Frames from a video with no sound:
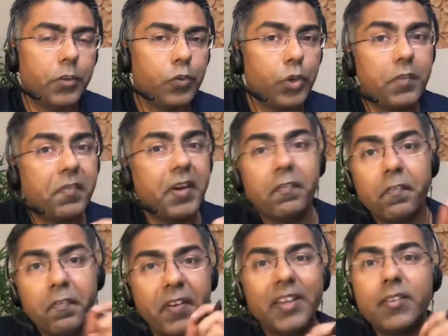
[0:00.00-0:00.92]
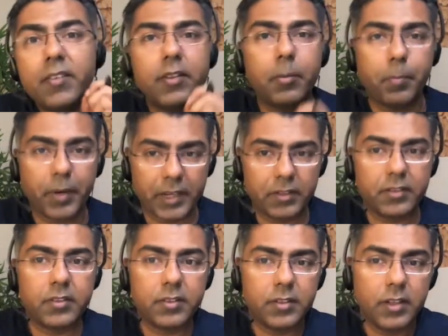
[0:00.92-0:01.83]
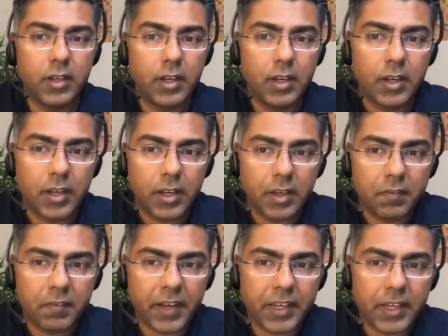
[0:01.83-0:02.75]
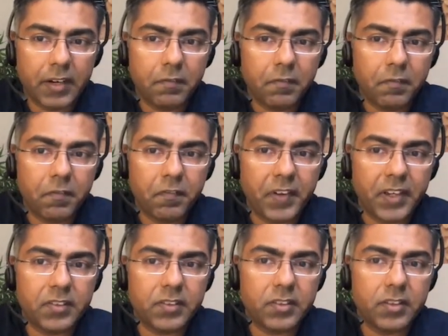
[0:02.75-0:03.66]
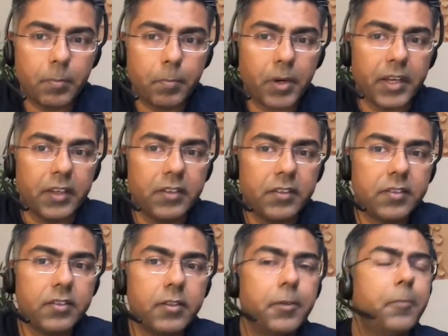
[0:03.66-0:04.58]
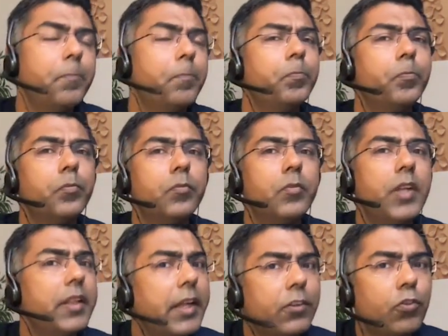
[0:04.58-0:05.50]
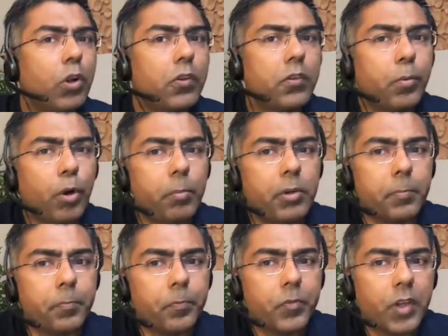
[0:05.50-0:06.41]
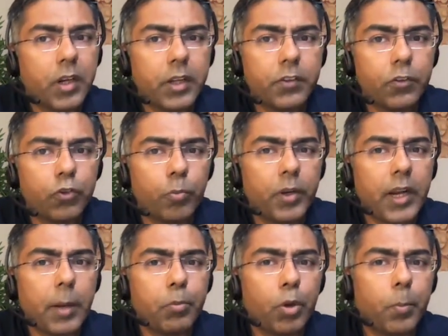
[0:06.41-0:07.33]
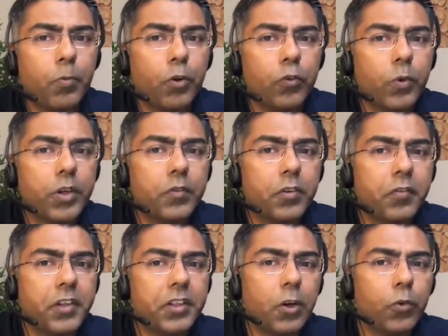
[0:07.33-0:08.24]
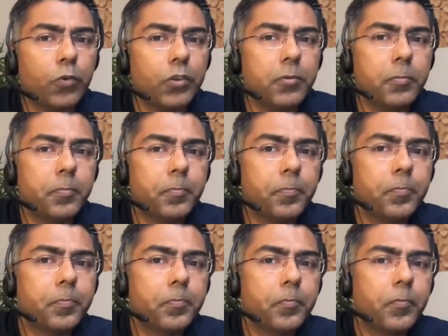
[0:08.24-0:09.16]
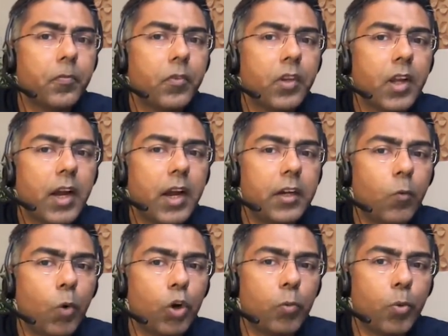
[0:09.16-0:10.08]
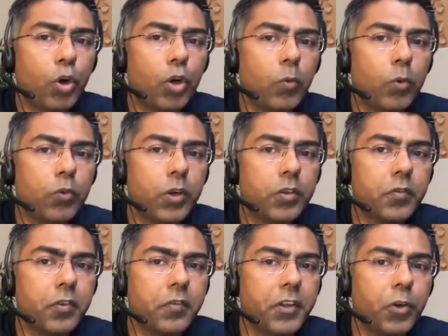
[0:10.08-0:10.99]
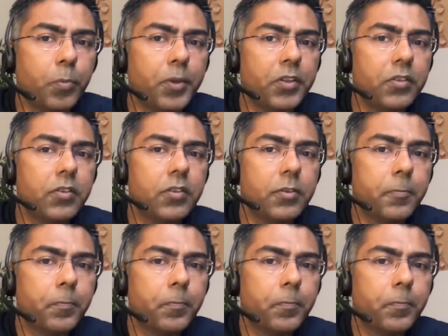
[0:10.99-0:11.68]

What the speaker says: So if I fix the price, if I can fix the price, then that solves the problem. Let's assume a laptop was worth 50,000 and a water bottle was worth 50 rupees.